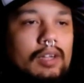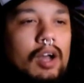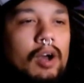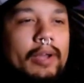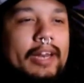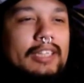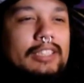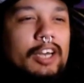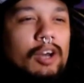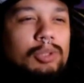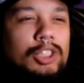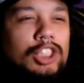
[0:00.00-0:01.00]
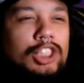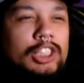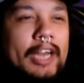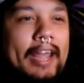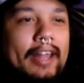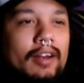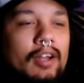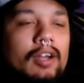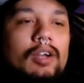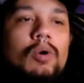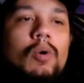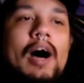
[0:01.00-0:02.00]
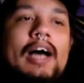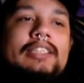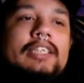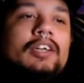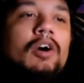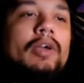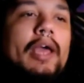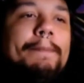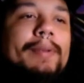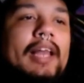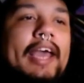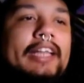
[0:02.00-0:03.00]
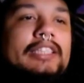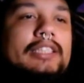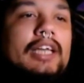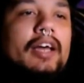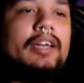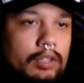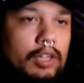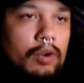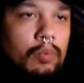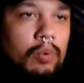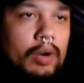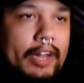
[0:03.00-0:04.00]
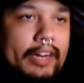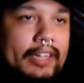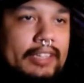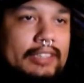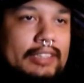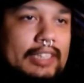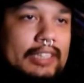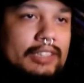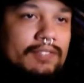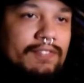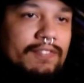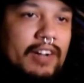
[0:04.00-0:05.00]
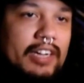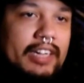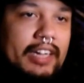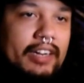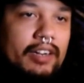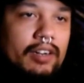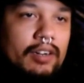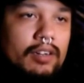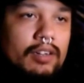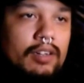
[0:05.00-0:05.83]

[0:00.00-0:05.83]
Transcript: Oh, he doesn't know shit. Quasi, don't get played, son. Yo, what is this fucking...